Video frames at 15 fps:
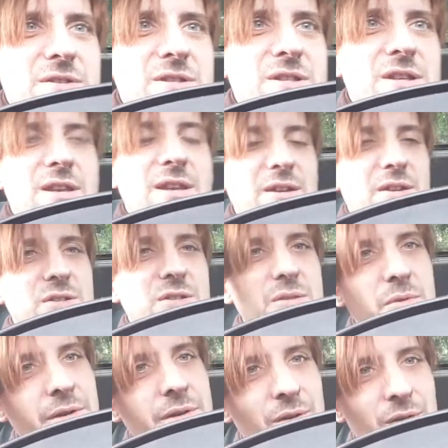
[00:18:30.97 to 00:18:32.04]
Yeah, I don't see why
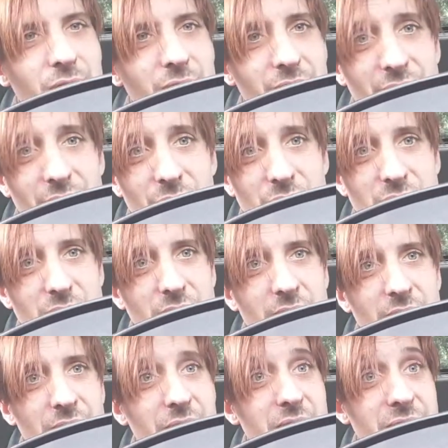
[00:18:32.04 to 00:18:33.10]
not.
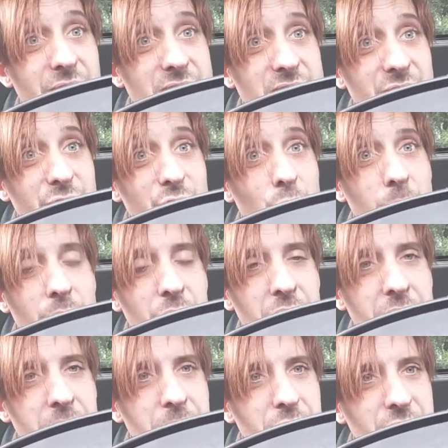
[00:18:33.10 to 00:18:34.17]
If there's a full moon in
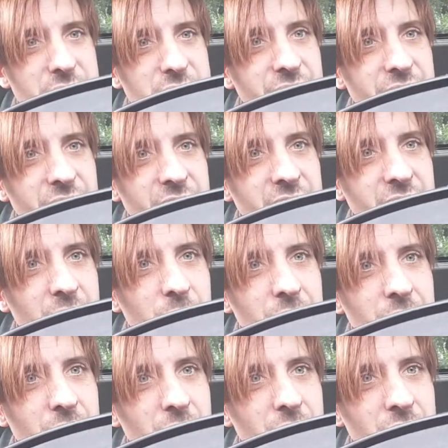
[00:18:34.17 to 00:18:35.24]
Britain, then yeah, why
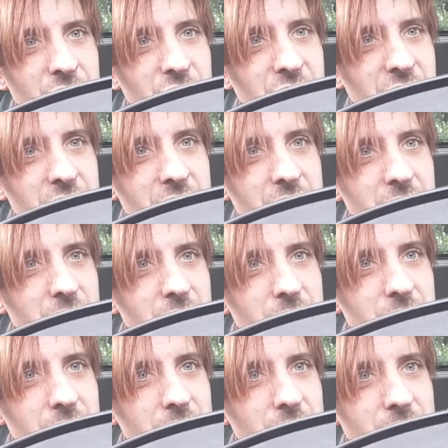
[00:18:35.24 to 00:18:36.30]
not? I'll do that.
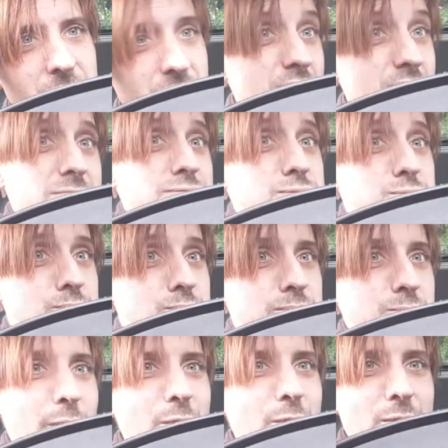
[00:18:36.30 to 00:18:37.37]
Why
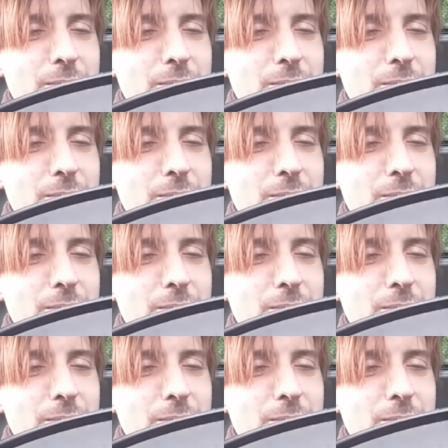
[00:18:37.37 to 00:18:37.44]
not?